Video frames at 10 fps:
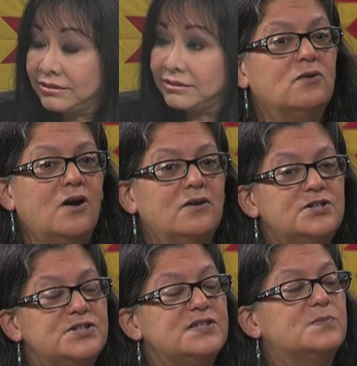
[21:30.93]
Well,
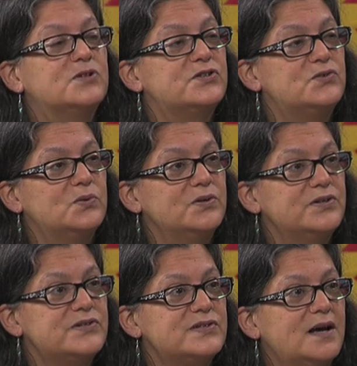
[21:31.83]
colleges,
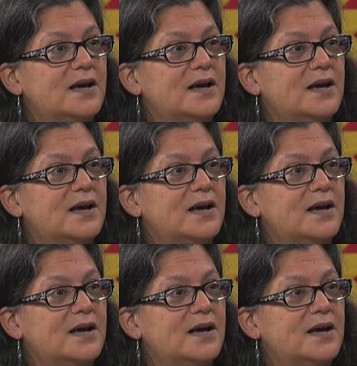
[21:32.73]
bookstores,